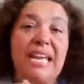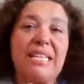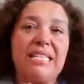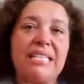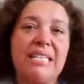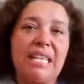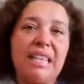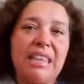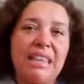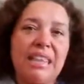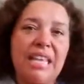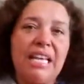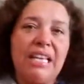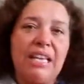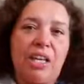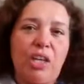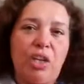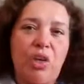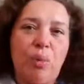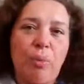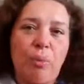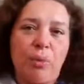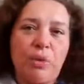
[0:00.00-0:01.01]
It's the thing that
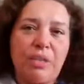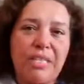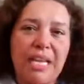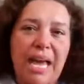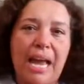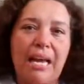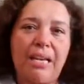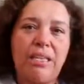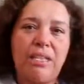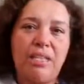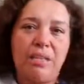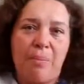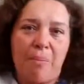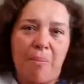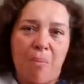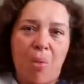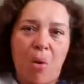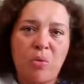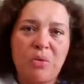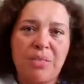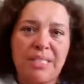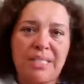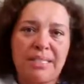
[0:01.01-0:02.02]
you protect the
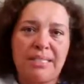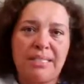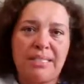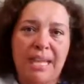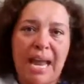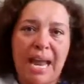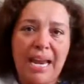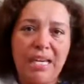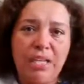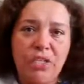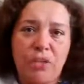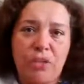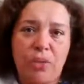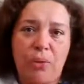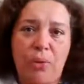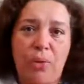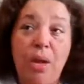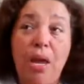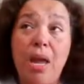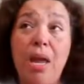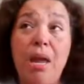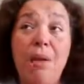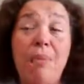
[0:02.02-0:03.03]
most inside you,